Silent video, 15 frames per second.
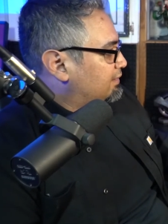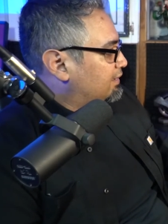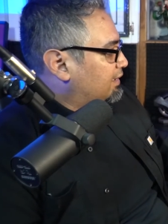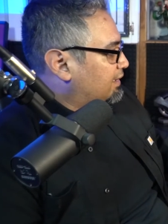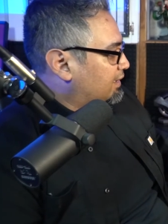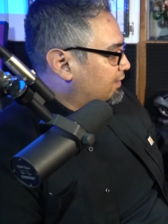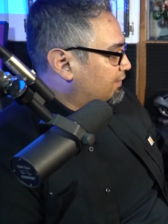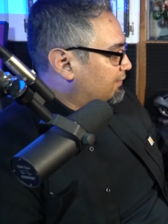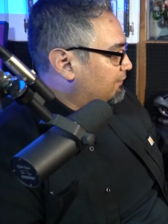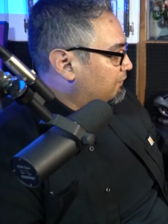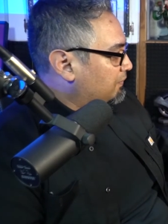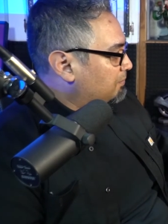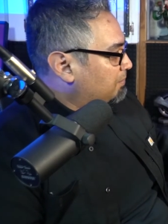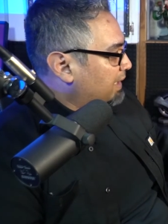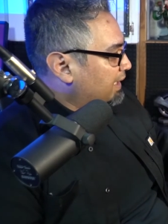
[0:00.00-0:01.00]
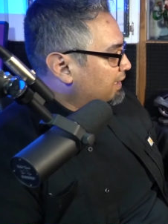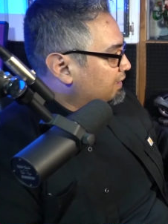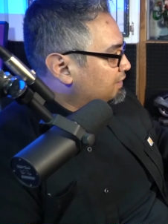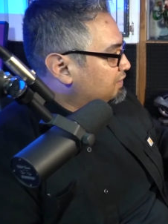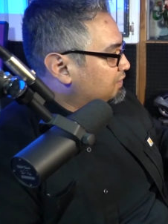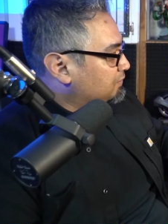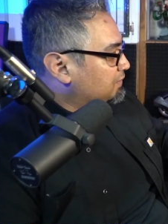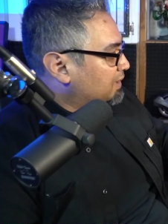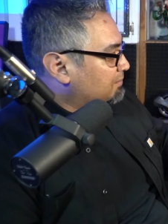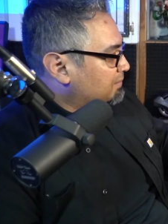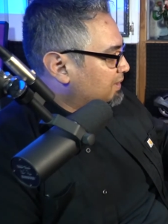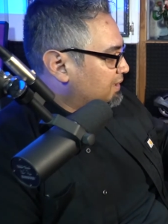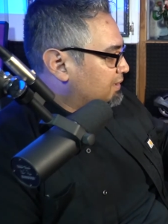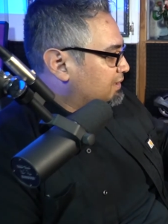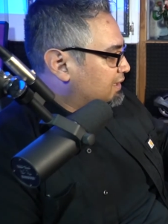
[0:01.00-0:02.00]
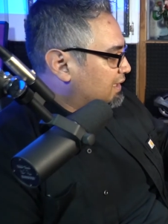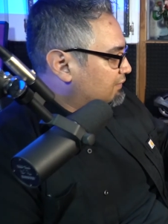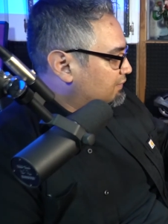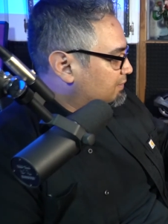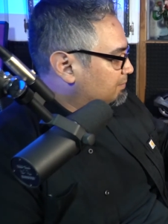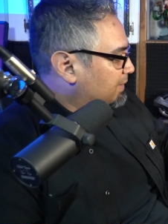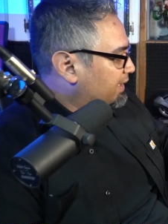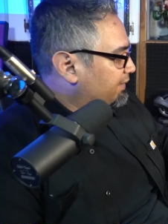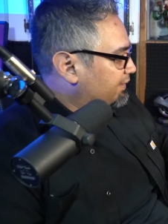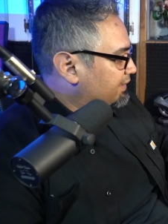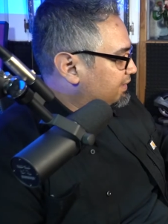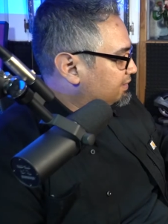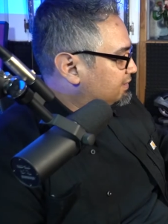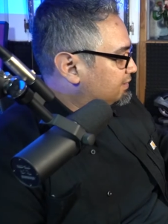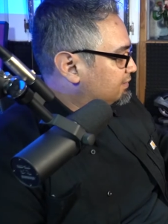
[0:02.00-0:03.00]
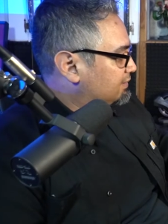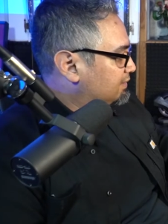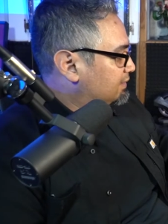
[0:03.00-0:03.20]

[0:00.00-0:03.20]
The foot peg issue can be covered by this.